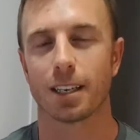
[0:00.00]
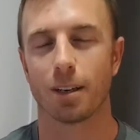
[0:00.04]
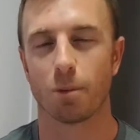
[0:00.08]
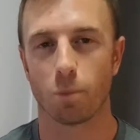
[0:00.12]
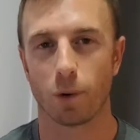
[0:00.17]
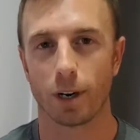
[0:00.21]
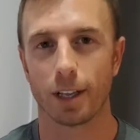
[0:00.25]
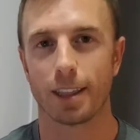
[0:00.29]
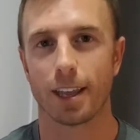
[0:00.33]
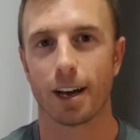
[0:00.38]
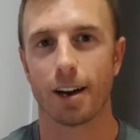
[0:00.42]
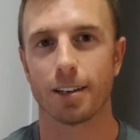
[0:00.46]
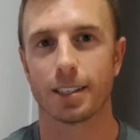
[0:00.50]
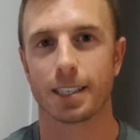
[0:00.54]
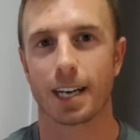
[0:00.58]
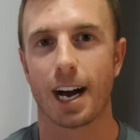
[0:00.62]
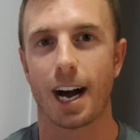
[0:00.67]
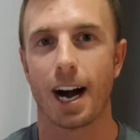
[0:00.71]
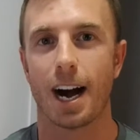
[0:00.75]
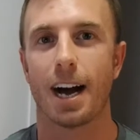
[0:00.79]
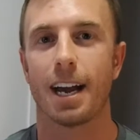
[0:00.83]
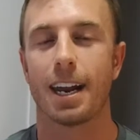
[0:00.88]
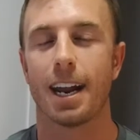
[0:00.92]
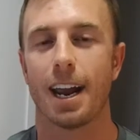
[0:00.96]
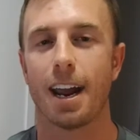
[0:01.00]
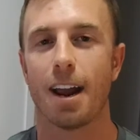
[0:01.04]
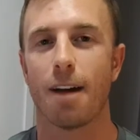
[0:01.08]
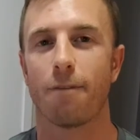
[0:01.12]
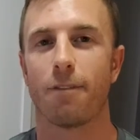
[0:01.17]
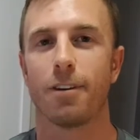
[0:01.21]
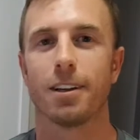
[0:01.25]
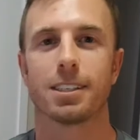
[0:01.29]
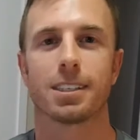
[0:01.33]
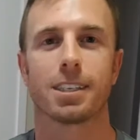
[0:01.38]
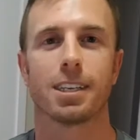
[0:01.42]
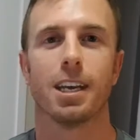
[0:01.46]
And with those harder
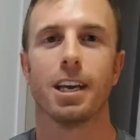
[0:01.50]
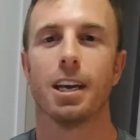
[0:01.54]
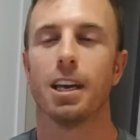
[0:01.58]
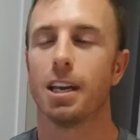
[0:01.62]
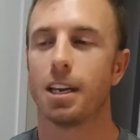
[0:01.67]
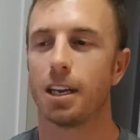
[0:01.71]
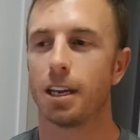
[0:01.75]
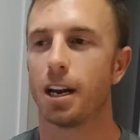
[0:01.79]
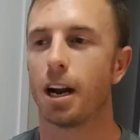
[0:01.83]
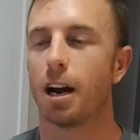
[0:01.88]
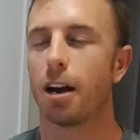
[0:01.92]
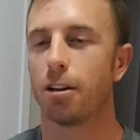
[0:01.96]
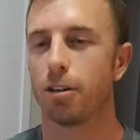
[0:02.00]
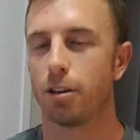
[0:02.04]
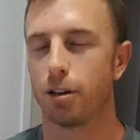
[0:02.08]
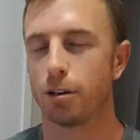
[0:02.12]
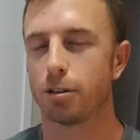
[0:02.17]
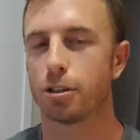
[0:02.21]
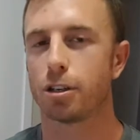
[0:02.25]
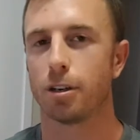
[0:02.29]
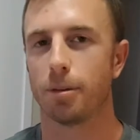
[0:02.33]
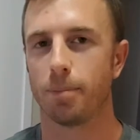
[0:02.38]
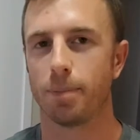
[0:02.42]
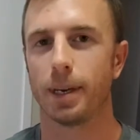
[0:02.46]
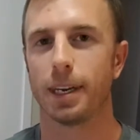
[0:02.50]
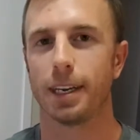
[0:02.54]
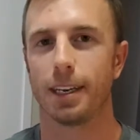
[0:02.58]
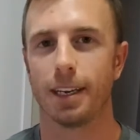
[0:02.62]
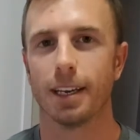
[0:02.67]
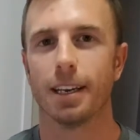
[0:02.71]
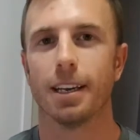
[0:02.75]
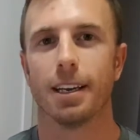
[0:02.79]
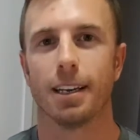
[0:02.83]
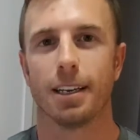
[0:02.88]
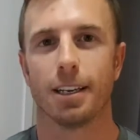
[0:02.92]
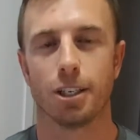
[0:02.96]
efforts, you should
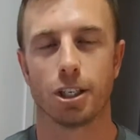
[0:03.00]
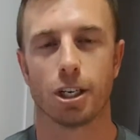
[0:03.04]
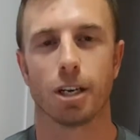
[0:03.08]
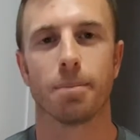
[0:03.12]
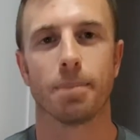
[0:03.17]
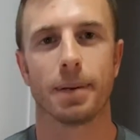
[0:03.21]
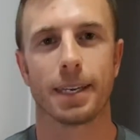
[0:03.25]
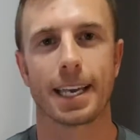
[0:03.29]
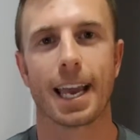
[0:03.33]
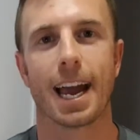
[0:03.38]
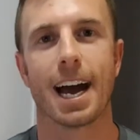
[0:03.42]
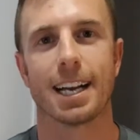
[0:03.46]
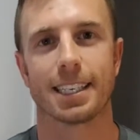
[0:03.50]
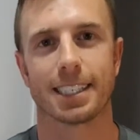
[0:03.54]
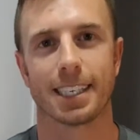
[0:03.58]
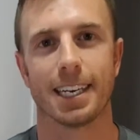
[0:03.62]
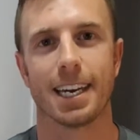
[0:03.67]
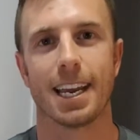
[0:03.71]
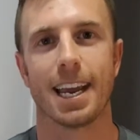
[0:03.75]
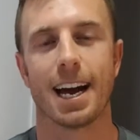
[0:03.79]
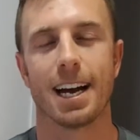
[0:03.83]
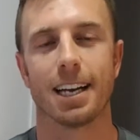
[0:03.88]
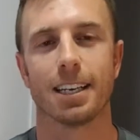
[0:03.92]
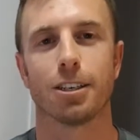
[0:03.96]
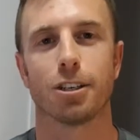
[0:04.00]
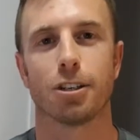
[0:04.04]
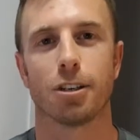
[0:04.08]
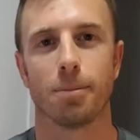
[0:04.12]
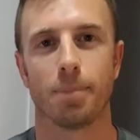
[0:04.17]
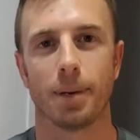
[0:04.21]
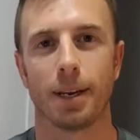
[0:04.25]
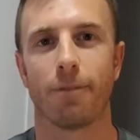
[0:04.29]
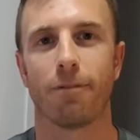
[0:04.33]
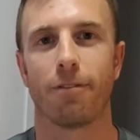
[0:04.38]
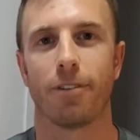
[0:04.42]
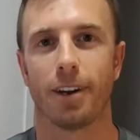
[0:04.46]
be gassing out. You should
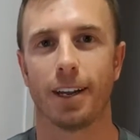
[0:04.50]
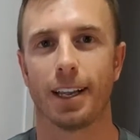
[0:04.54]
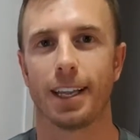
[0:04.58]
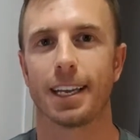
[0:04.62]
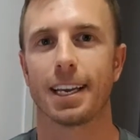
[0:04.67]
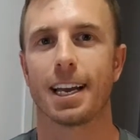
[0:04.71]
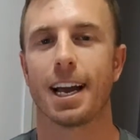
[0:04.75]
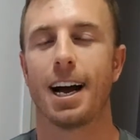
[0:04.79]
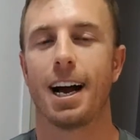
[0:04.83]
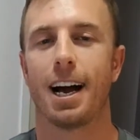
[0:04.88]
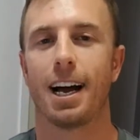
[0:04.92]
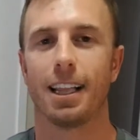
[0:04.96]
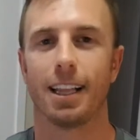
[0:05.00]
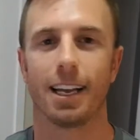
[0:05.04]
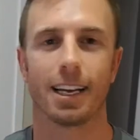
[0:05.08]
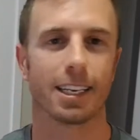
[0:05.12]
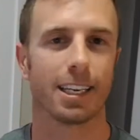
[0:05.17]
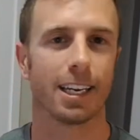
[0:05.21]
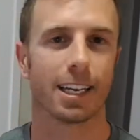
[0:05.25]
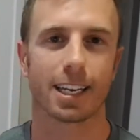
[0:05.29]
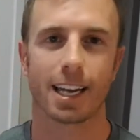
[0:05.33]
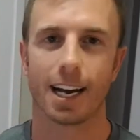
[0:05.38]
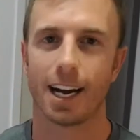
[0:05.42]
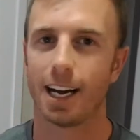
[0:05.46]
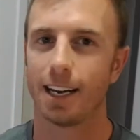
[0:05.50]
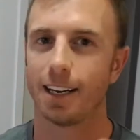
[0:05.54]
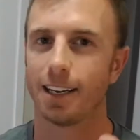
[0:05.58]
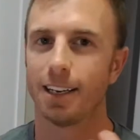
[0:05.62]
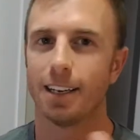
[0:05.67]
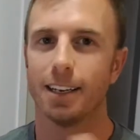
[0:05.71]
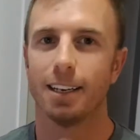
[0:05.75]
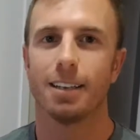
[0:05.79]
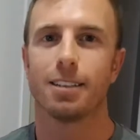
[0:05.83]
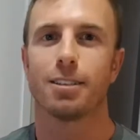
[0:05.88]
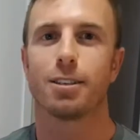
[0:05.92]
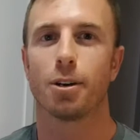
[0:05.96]
be feeling hard, like you can't
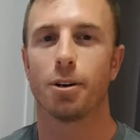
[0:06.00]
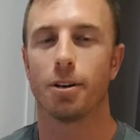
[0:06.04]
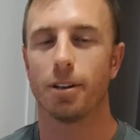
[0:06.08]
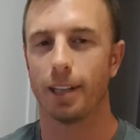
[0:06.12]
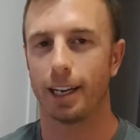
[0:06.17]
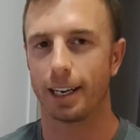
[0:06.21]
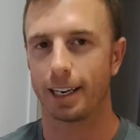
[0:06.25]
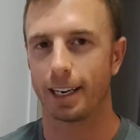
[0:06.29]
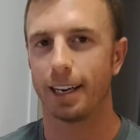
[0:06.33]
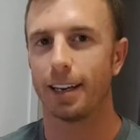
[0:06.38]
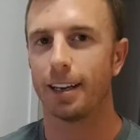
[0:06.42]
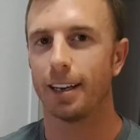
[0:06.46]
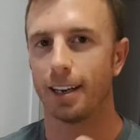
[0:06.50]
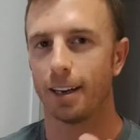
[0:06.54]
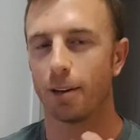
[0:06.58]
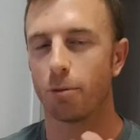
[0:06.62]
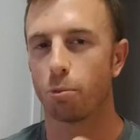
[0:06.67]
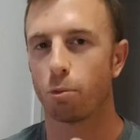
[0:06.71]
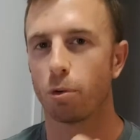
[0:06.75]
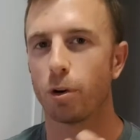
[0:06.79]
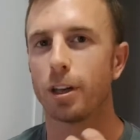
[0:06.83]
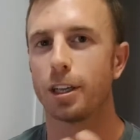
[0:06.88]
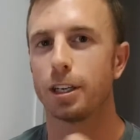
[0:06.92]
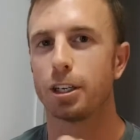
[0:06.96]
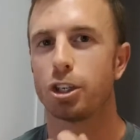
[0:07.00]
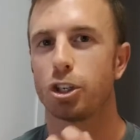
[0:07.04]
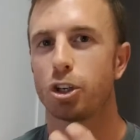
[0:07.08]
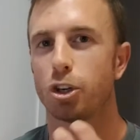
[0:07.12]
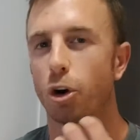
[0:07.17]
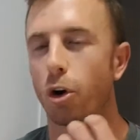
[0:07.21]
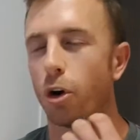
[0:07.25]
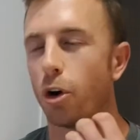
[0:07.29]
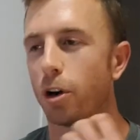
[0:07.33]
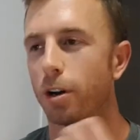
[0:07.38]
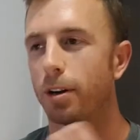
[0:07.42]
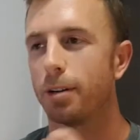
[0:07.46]
talk, like you're really
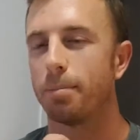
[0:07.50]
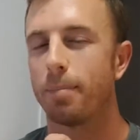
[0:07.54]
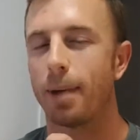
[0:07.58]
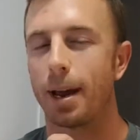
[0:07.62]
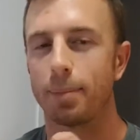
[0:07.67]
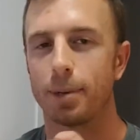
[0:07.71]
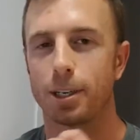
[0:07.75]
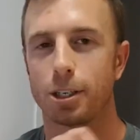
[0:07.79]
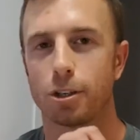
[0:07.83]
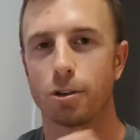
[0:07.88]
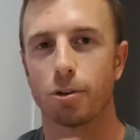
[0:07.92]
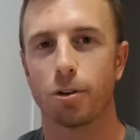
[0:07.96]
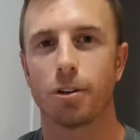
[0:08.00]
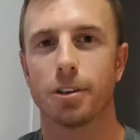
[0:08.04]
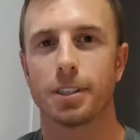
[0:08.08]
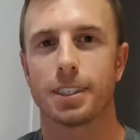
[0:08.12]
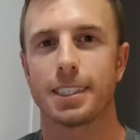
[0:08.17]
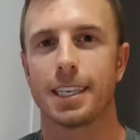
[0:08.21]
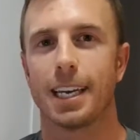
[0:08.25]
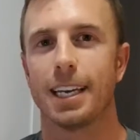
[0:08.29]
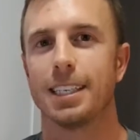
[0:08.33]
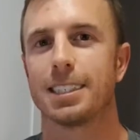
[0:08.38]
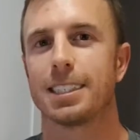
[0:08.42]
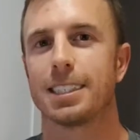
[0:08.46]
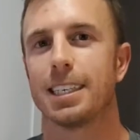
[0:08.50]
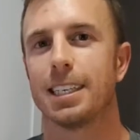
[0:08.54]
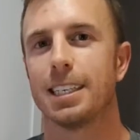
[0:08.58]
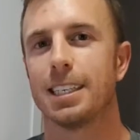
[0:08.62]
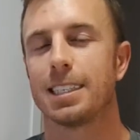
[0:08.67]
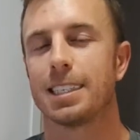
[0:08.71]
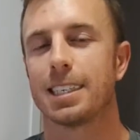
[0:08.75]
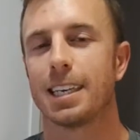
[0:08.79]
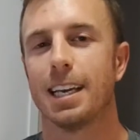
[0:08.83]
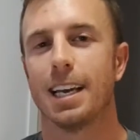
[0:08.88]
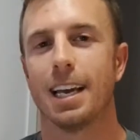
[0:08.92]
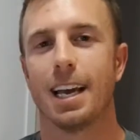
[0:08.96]
short, maybe short
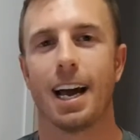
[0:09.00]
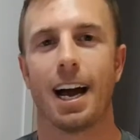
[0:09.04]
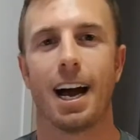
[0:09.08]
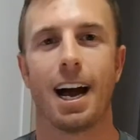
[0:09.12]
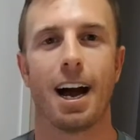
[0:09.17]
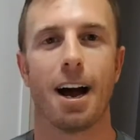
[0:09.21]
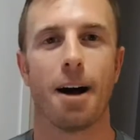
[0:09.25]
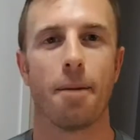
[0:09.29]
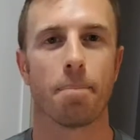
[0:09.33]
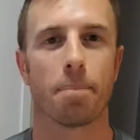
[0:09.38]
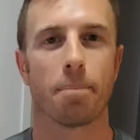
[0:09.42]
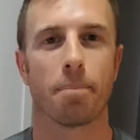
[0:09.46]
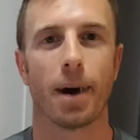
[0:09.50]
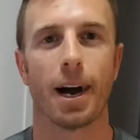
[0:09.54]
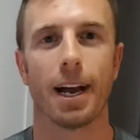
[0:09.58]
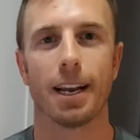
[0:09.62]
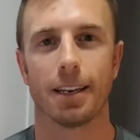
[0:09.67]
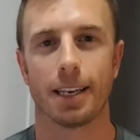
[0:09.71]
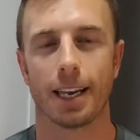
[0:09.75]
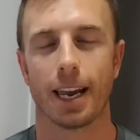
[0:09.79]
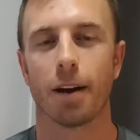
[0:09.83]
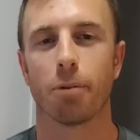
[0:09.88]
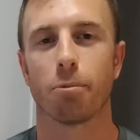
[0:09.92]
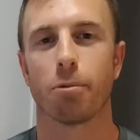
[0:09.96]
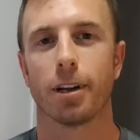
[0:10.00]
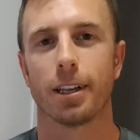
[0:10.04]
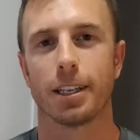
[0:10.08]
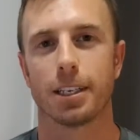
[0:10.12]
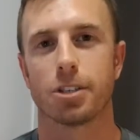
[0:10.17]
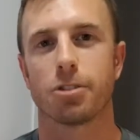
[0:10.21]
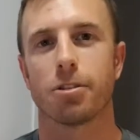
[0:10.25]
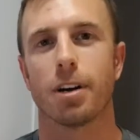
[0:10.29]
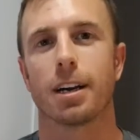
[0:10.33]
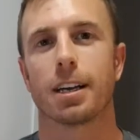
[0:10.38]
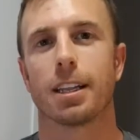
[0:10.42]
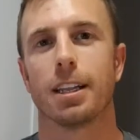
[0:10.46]
sentences, but yeah, really
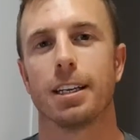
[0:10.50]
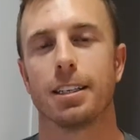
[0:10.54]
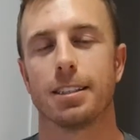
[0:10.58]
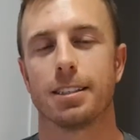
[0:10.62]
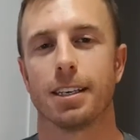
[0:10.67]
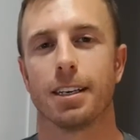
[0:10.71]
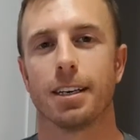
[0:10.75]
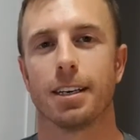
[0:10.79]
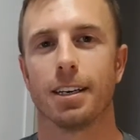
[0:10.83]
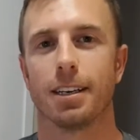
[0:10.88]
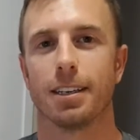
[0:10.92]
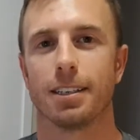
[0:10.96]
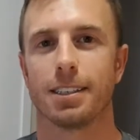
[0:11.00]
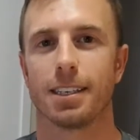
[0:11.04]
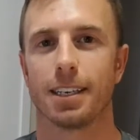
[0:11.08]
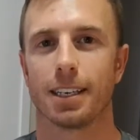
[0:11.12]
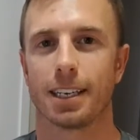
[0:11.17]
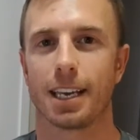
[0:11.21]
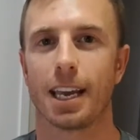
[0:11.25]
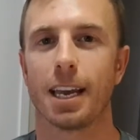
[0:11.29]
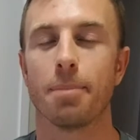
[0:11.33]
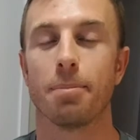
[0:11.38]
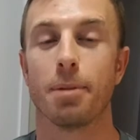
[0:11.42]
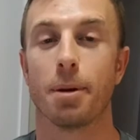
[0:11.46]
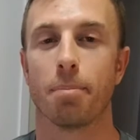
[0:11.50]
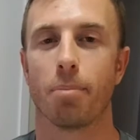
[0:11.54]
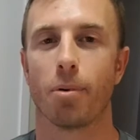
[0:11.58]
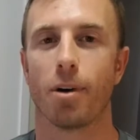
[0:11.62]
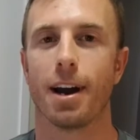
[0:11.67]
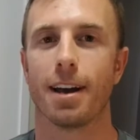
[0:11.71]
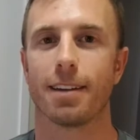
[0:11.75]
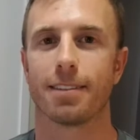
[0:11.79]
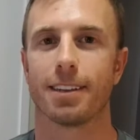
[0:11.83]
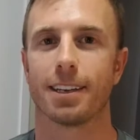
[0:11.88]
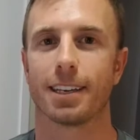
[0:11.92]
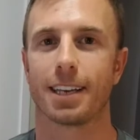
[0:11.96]
struggling to keep your
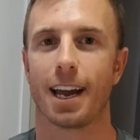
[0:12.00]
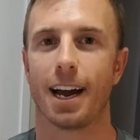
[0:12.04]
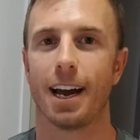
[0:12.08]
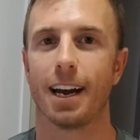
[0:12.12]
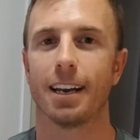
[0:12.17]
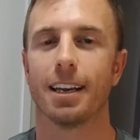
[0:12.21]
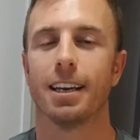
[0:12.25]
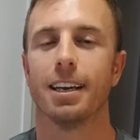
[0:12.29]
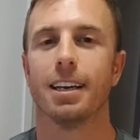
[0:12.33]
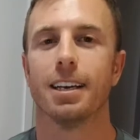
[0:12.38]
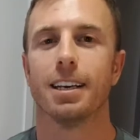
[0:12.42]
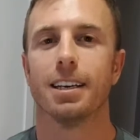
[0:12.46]
breath, okay?